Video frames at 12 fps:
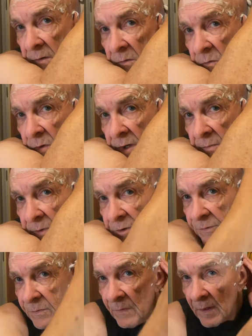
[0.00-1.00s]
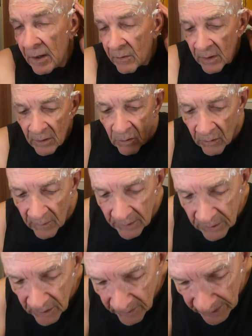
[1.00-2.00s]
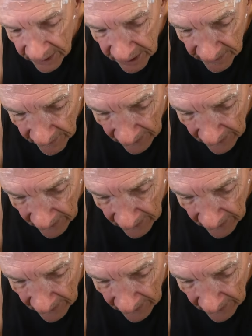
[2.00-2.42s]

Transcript: where I missed. I don't want to go over it too much.